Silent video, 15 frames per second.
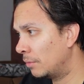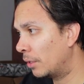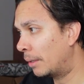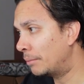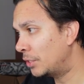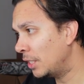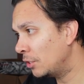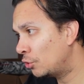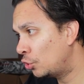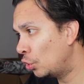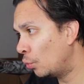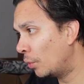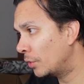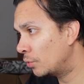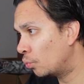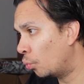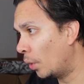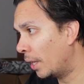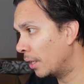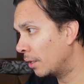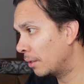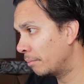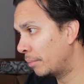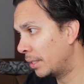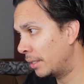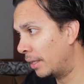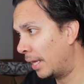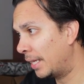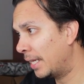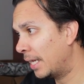uh, I'm seeing two as well, but
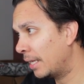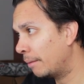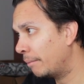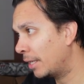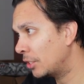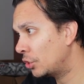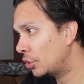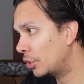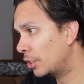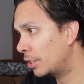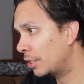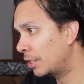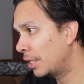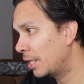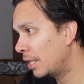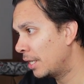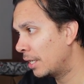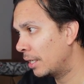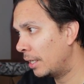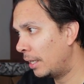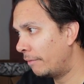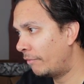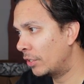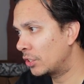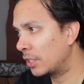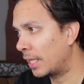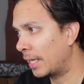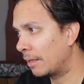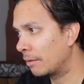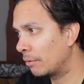again, I'm not sure if it's
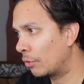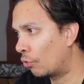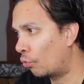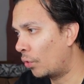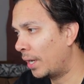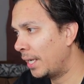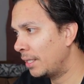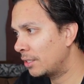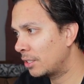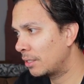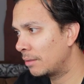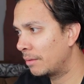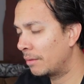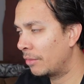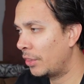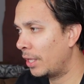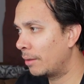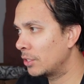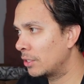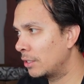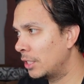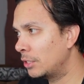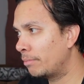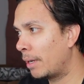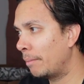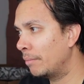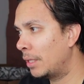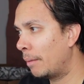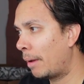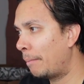like the right thing because this might,
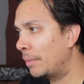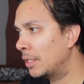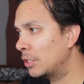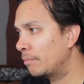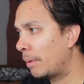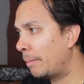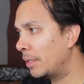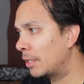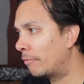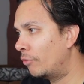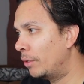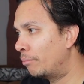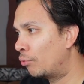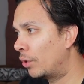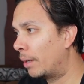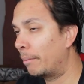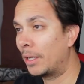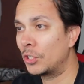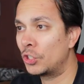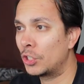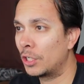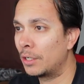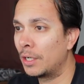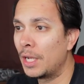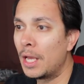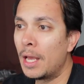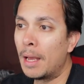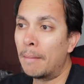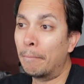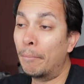they might, this might be the reprint, I'm not sure.
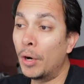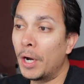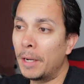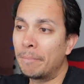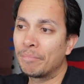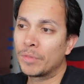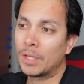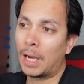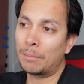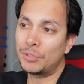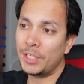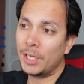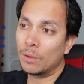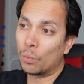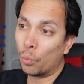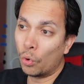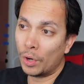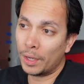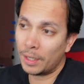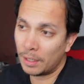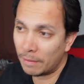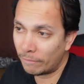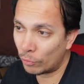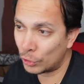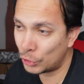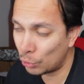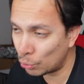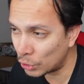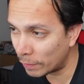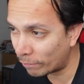But I'm seeing one for
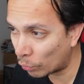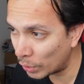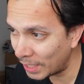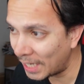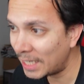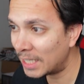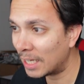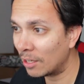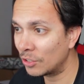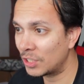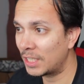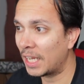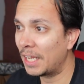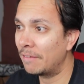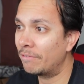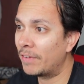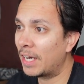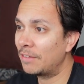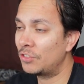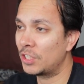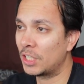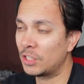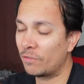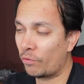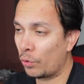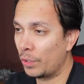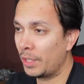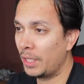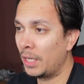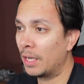$248.95
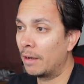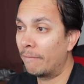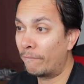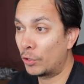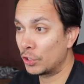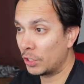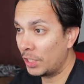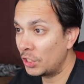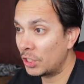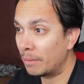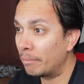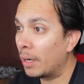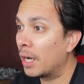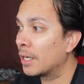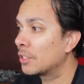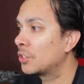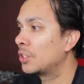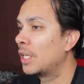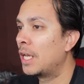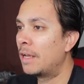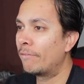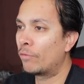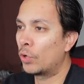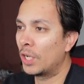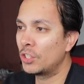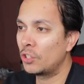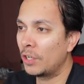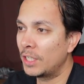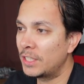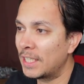for the first edition box for
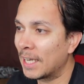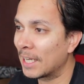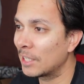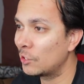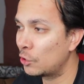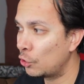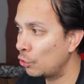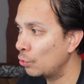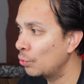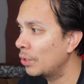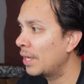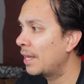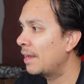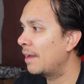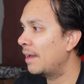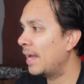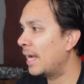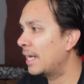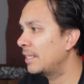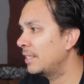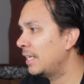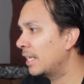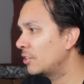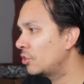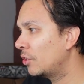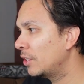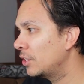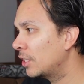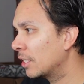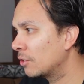Legendary Deck 2 and the
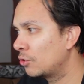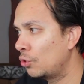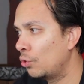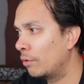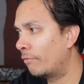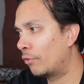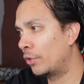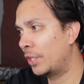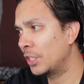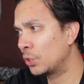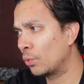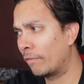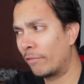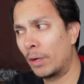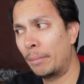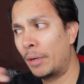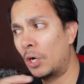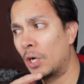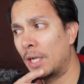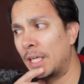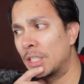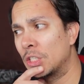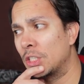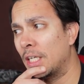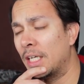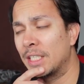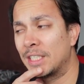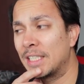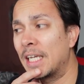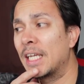legendary deck 2 for this one apparently is saying
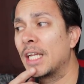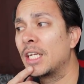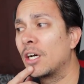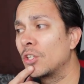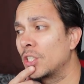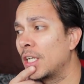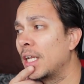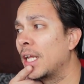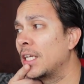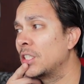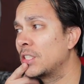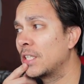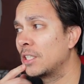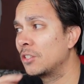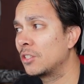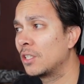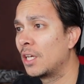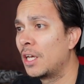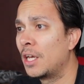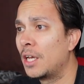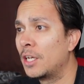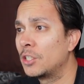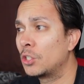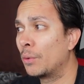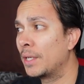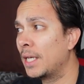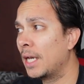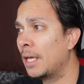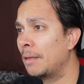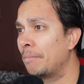it's $99.98. So
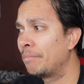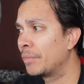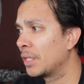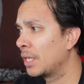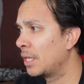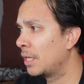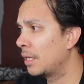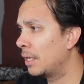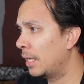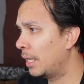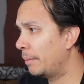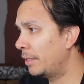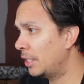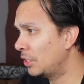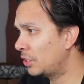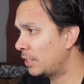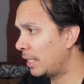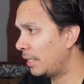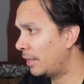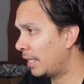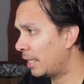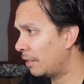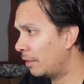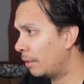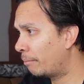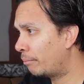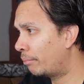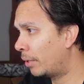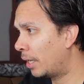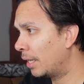again, um, it does say that the
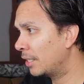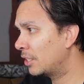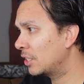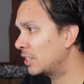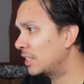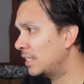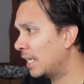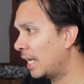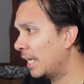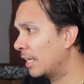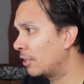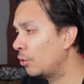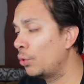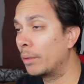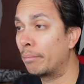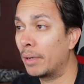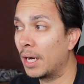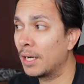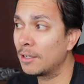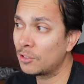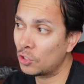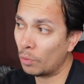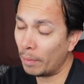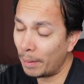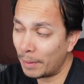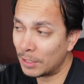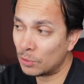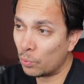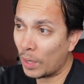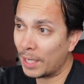product does not include a box, so maybe
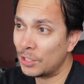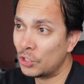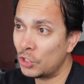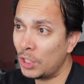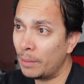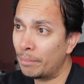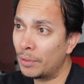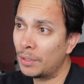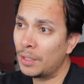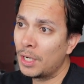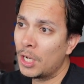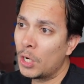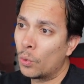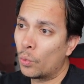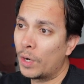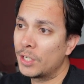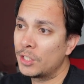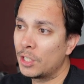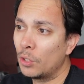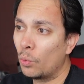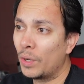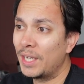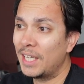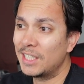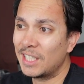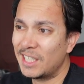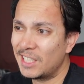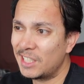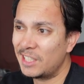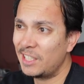that's why it's cheaper, whereas the other one is
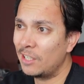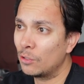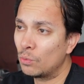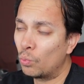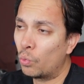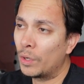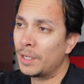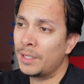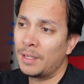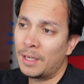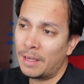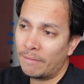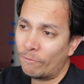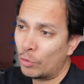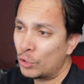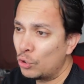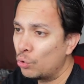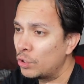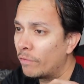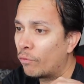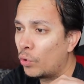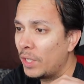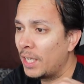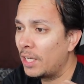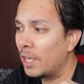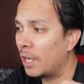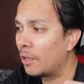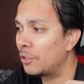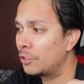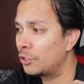a sealed one for
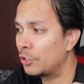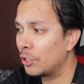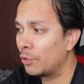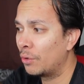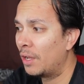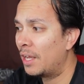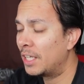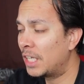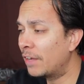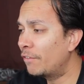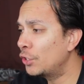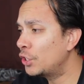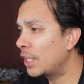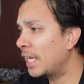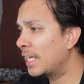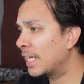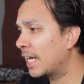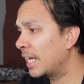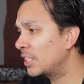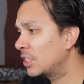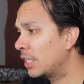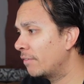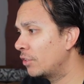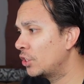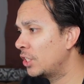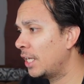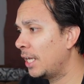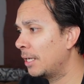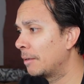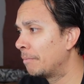$248. So give or take, guys, give or
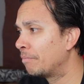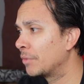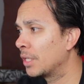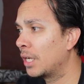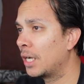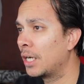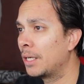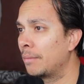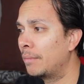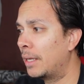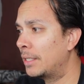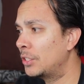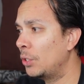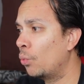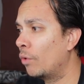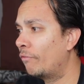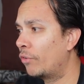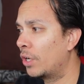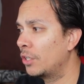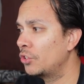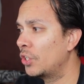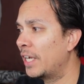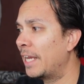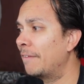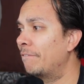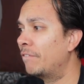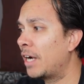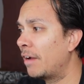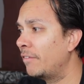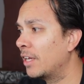take. Um, I see one for
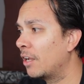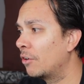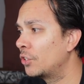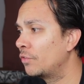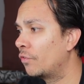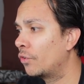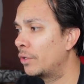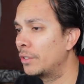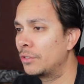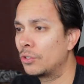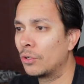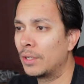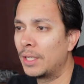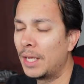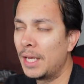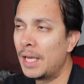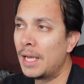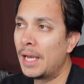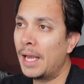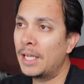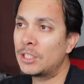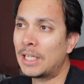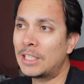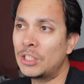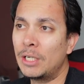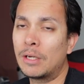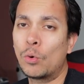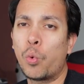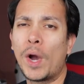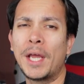$195 for it, so it's actually
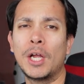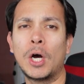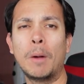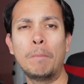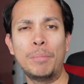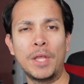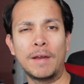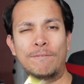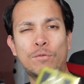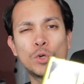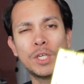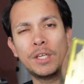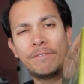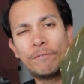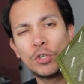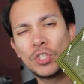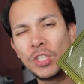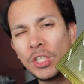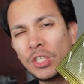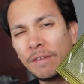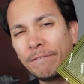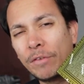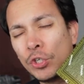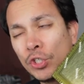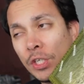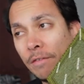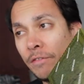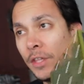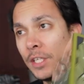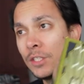quite up there for the first edition version
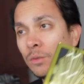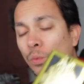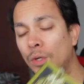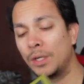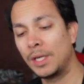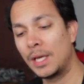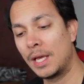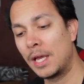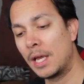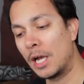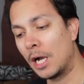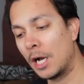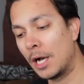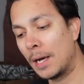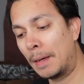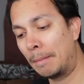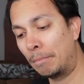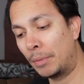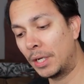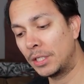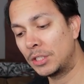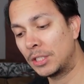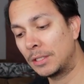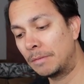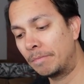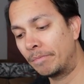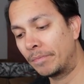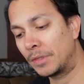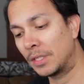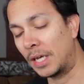of this one. Um, but
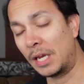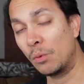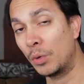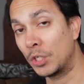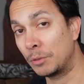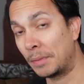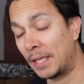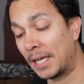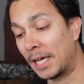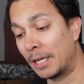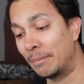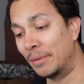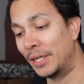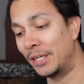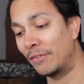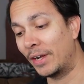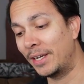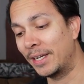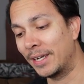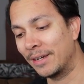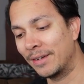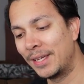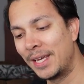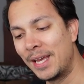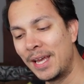I don't want to spend that kind of money right now.